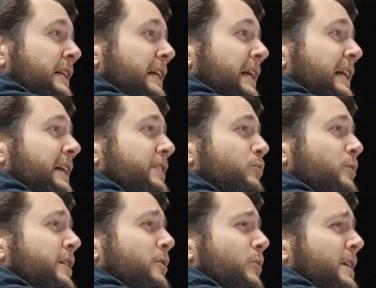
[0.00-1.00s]
and
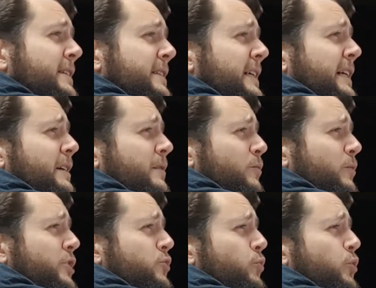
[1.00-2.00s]
we always say
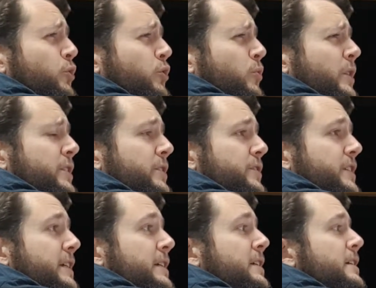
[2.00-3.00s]
which rule we're
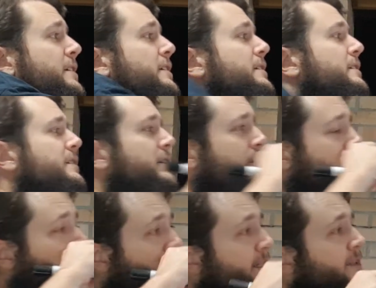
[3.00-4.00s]
using. So
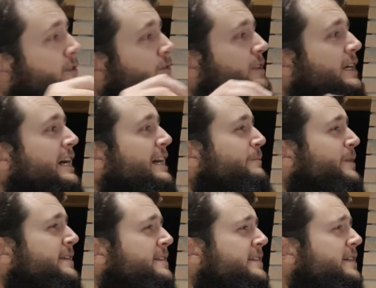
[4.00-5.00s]
triangle
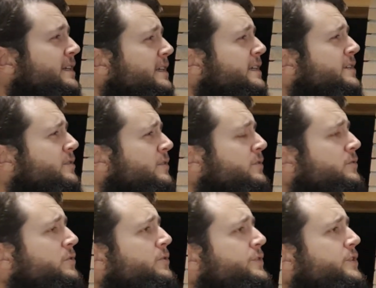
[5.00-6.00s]
ABC is
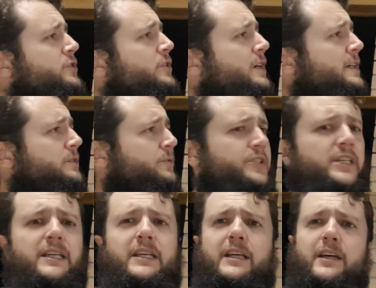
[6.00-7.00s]
congruent to triangle
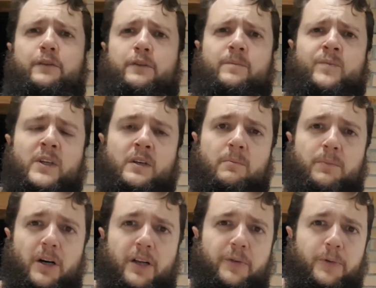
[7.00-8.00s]
DEF
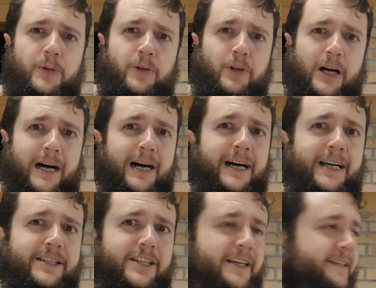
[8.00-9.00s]
by the rule
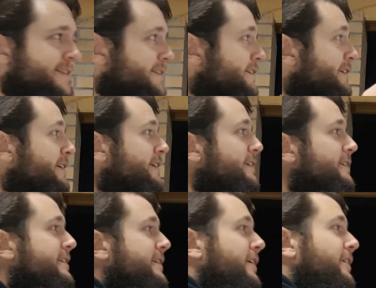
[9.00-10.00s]
RHS.
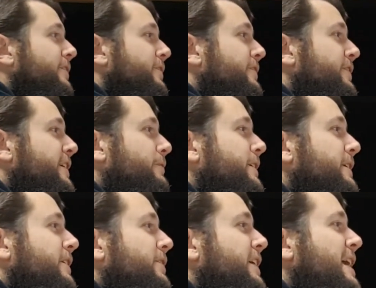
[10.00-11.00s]
So there we
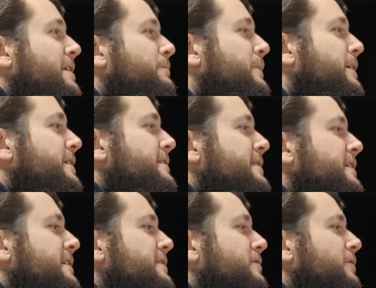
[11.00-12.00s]
go. That means
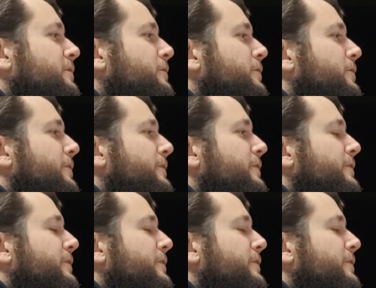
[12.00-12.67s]
is congruent.